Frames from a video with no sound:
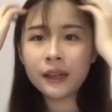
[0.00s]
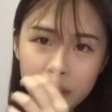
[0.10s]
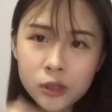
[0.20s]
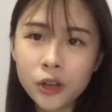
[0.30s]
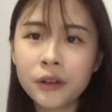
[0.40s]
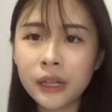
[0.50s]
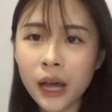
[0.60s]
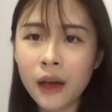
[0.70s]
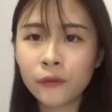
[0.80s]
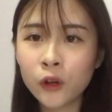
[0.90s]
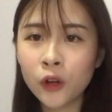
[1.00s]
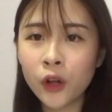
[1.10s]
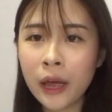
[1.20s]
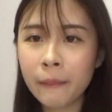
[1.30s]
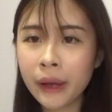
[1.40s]
I'm sorry that I've
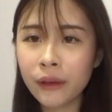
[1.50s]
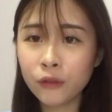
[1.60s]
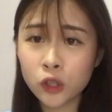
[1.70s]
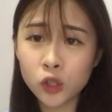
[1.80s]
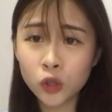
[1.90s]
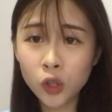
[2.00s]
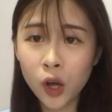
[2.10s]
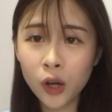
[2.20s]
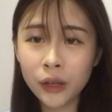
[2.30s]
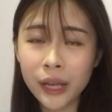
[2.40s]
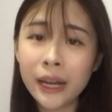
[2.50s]
gone on MIA for so long,